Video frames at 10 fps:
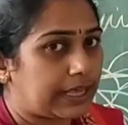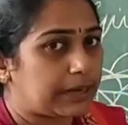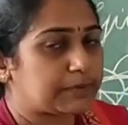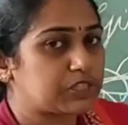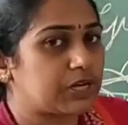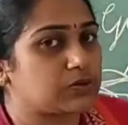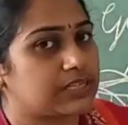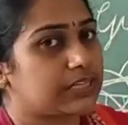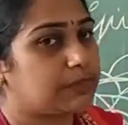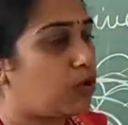Air pressure
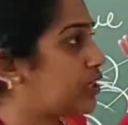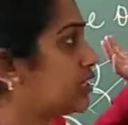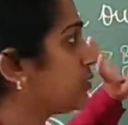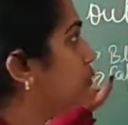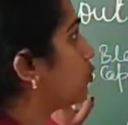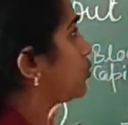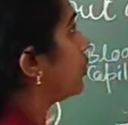outside the body is more. So